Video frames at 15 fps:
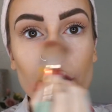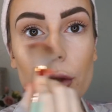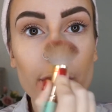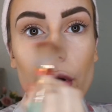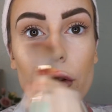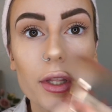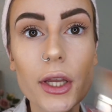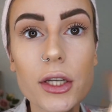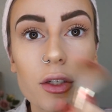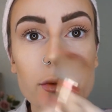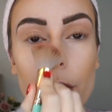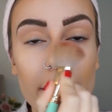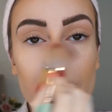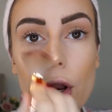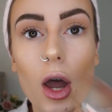A bit on the edge
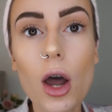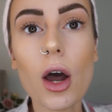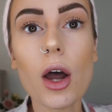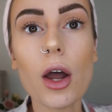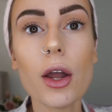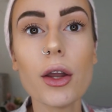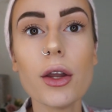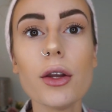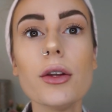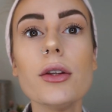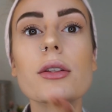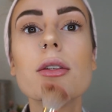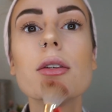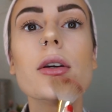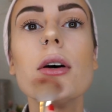of my
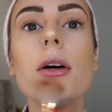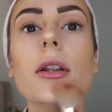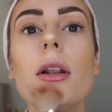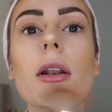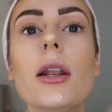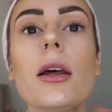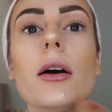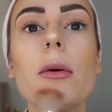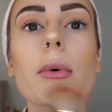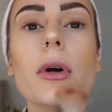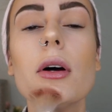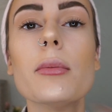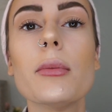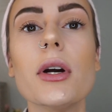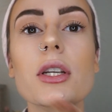nose and a little
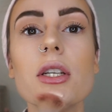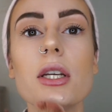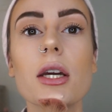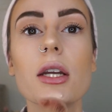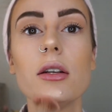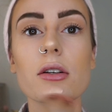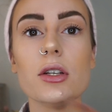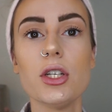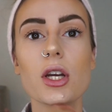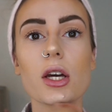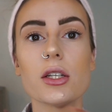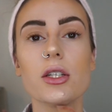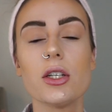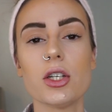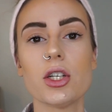bit on my chin
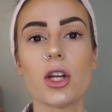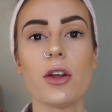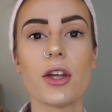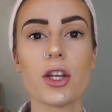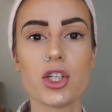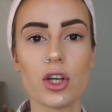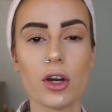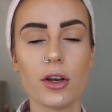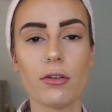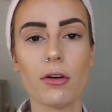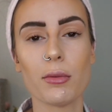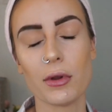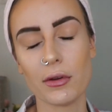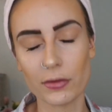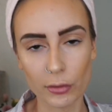just to show that shiner
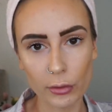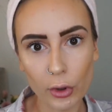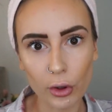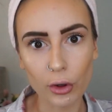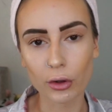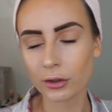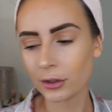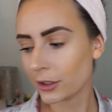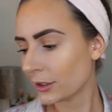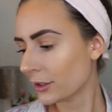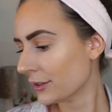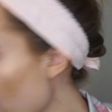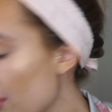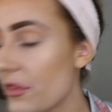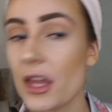up even more.
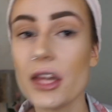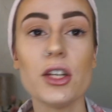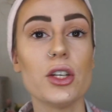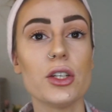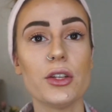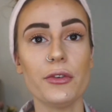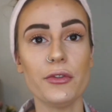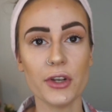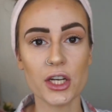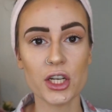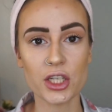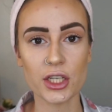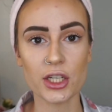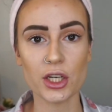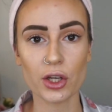And then to
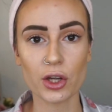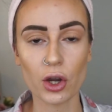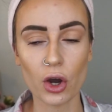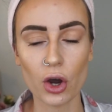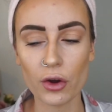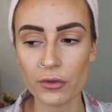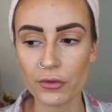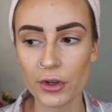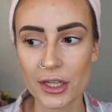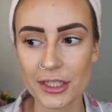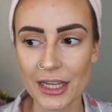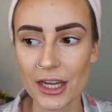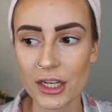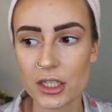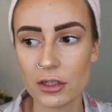finish this look off,
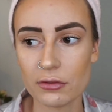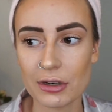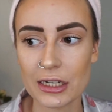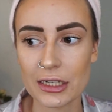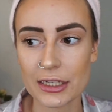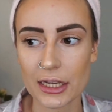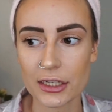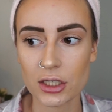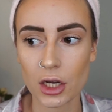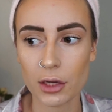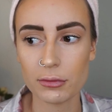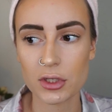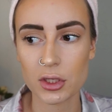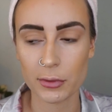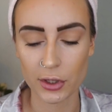it's actually really sad
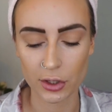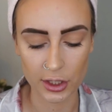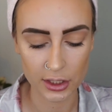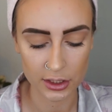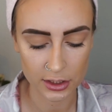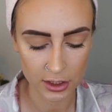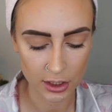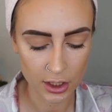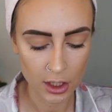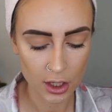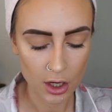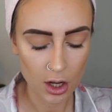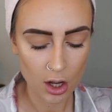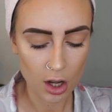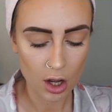times, to be honest.
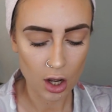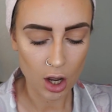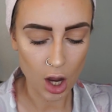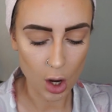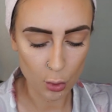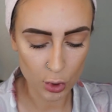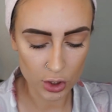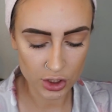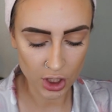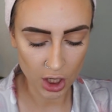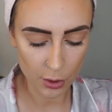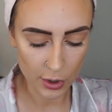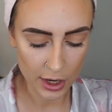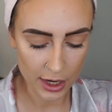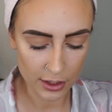I would
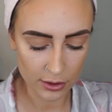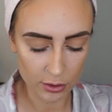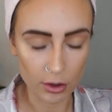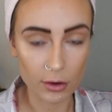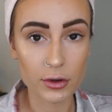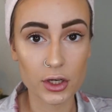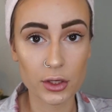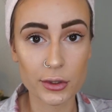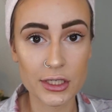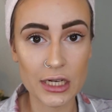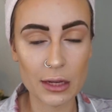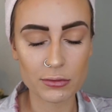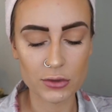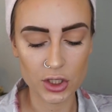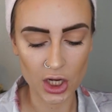go in, or I'm going to
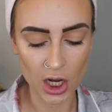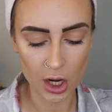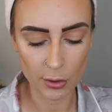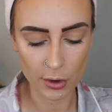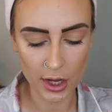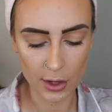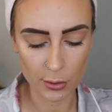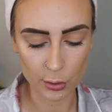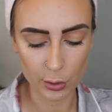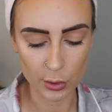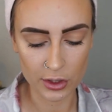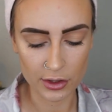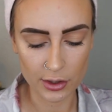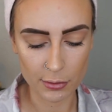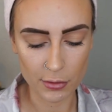attempt to go in
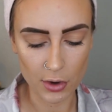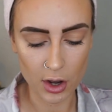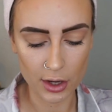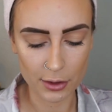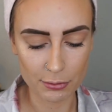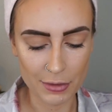with my